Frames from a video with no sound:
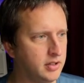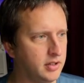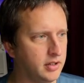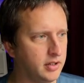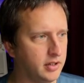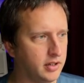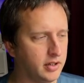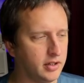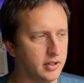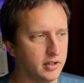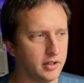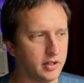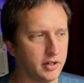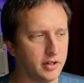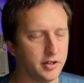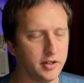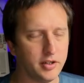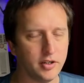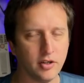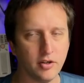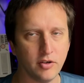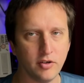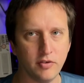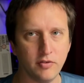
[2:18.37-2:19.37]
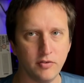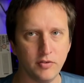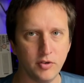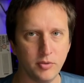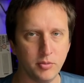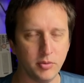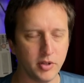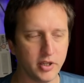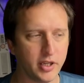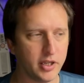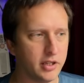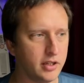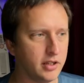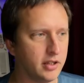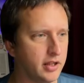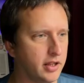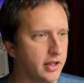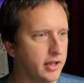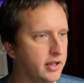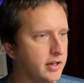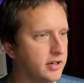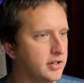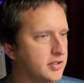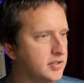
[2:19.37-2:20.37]
And there you go. You've duplicated
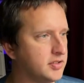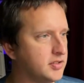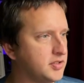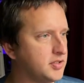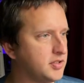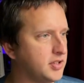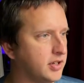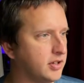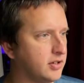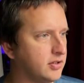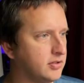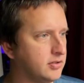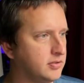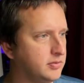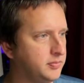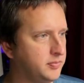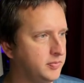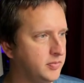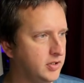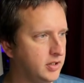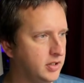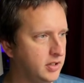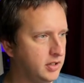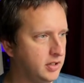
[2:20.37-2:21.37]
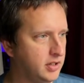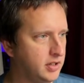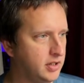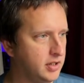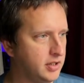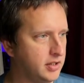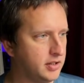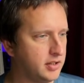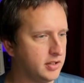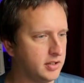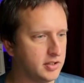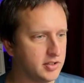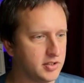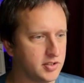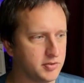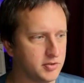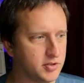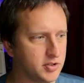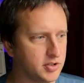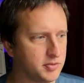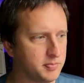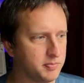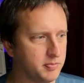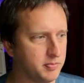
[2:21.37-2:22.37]
that sale. This
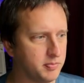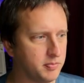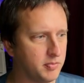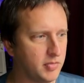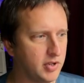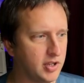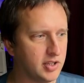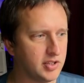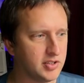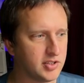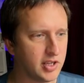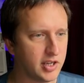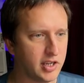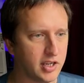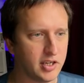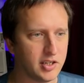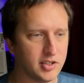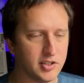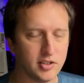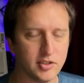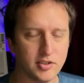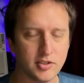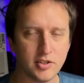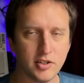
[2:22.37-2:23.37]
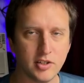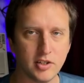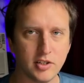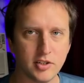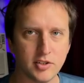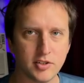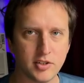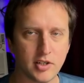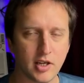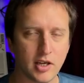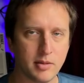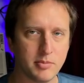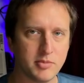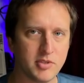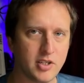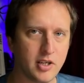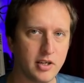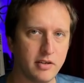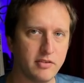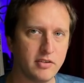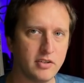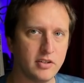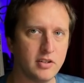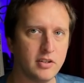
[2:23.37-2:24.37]
is a serious time
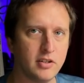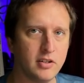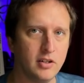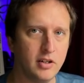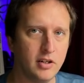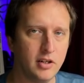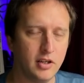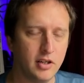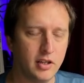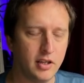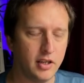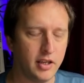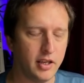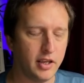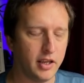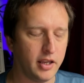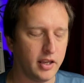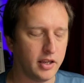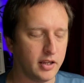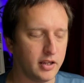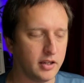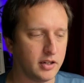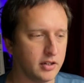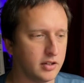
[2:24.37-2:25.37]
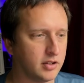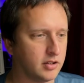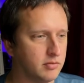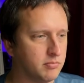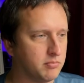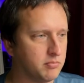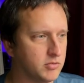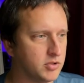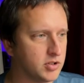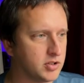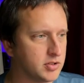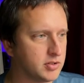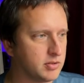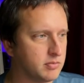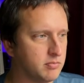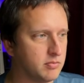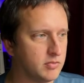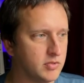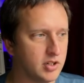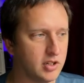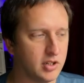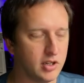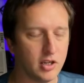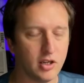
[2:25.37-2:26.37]
saver and just
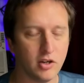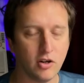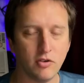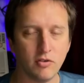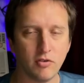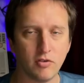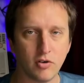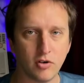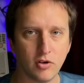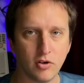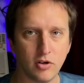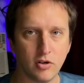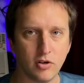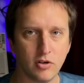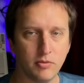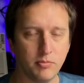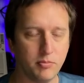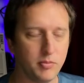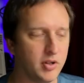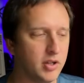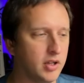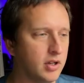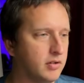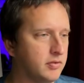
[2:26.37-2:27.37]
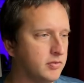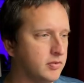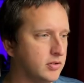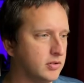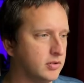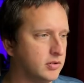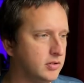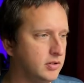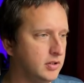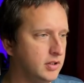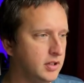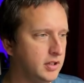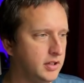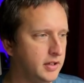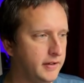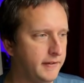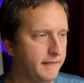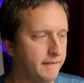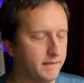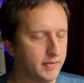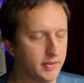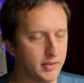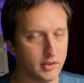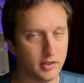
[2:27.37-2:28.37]
overall helpful.
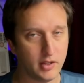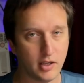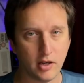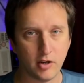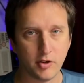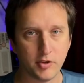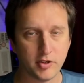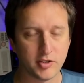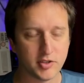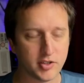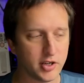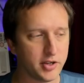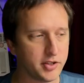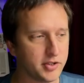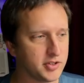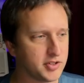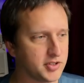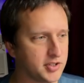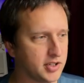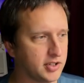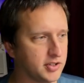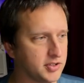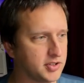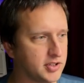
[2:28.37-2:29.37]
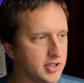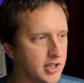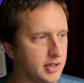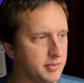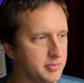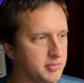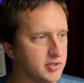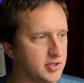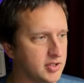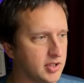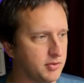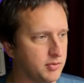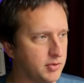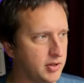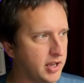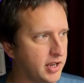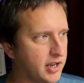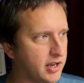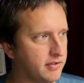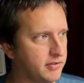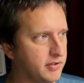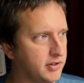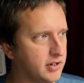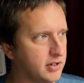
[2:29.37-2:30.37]
Now there's other sales types that we
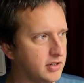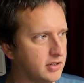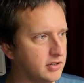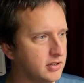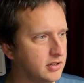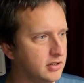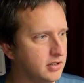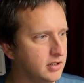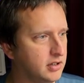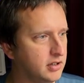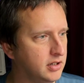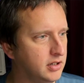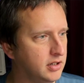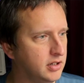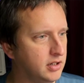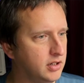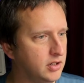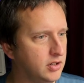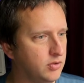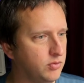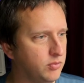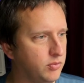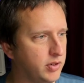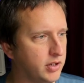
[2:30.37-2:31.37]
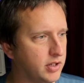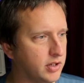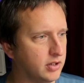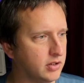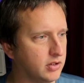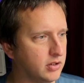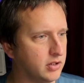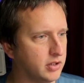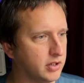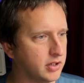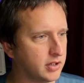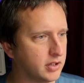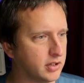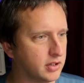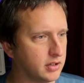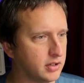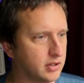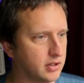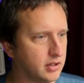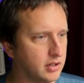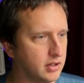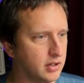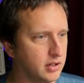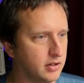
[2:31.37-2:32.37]
have here. We can click
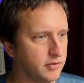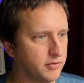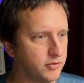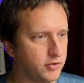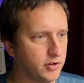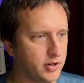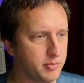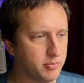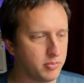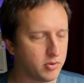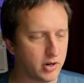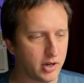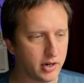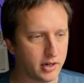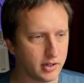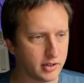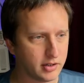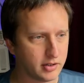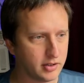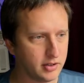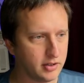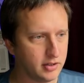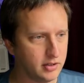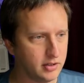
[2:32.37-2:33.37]
free product.